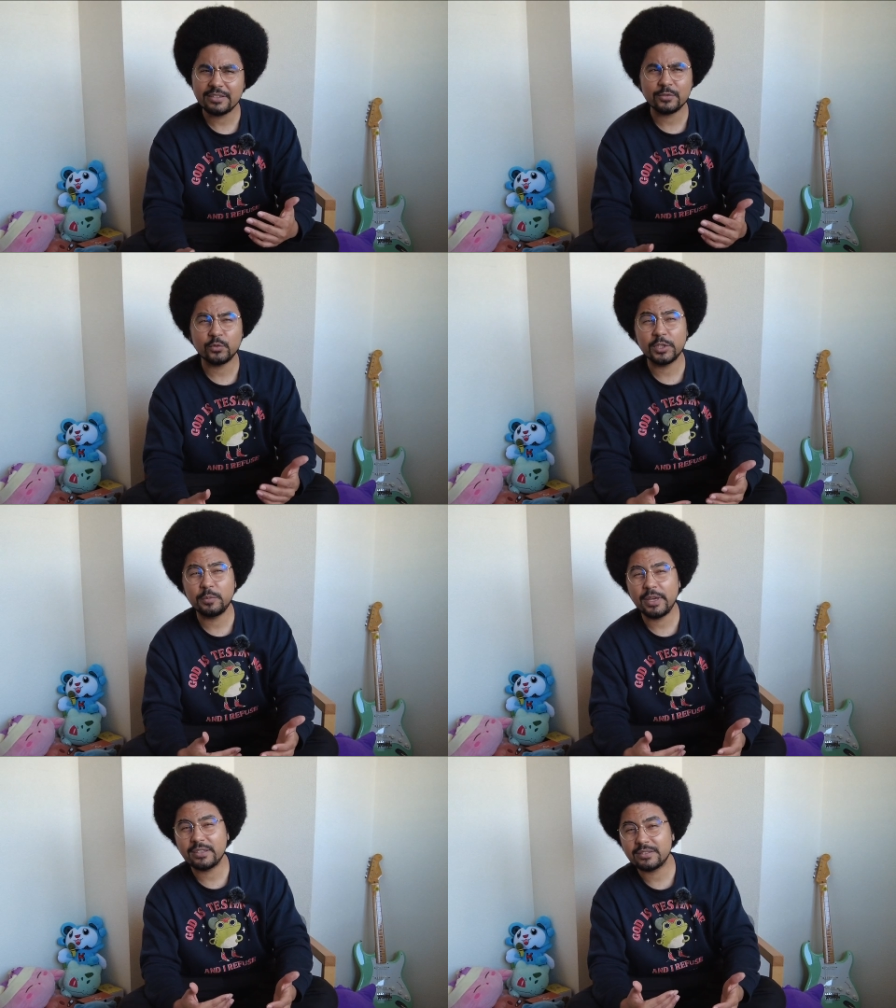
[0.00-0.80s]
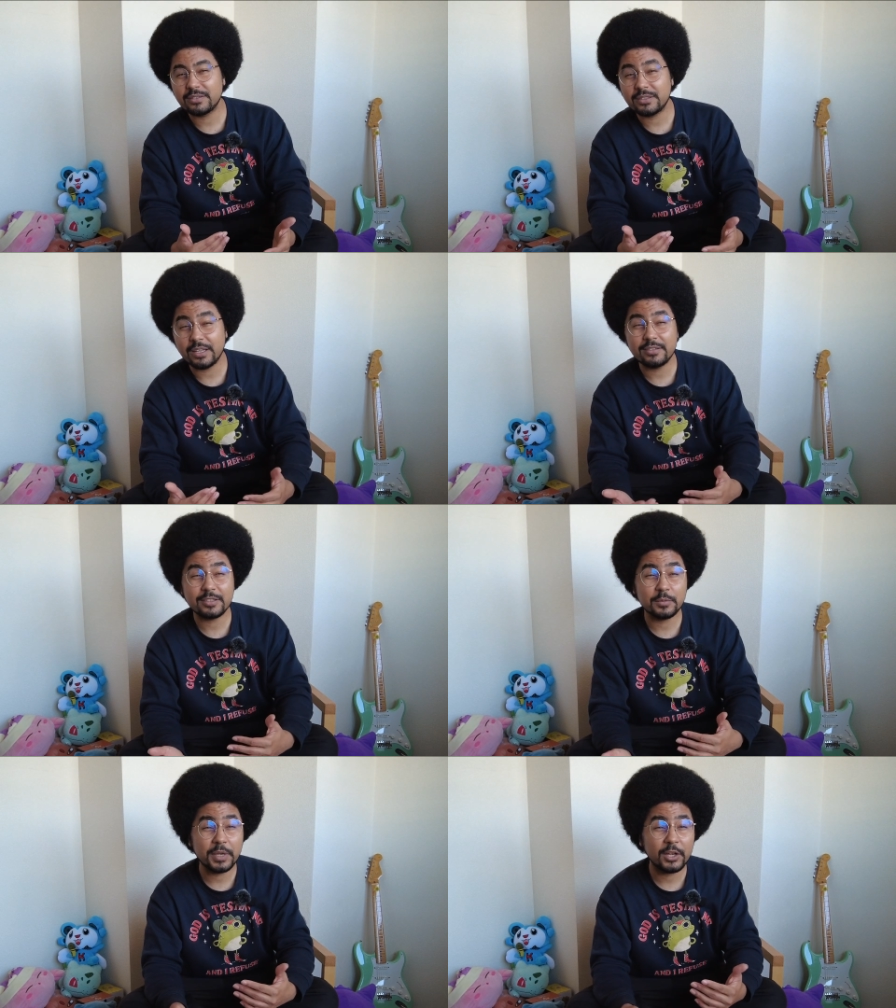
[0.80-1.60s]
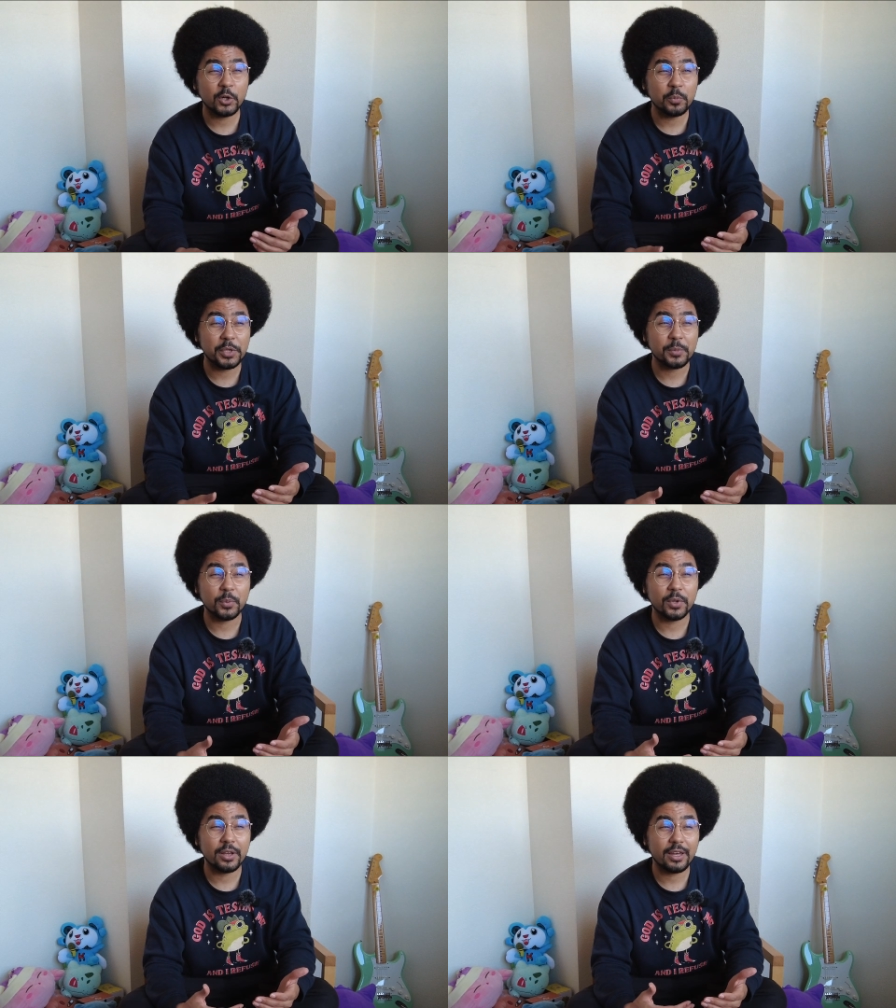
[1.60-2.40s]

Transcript: doesn't really make sense to me. I know people are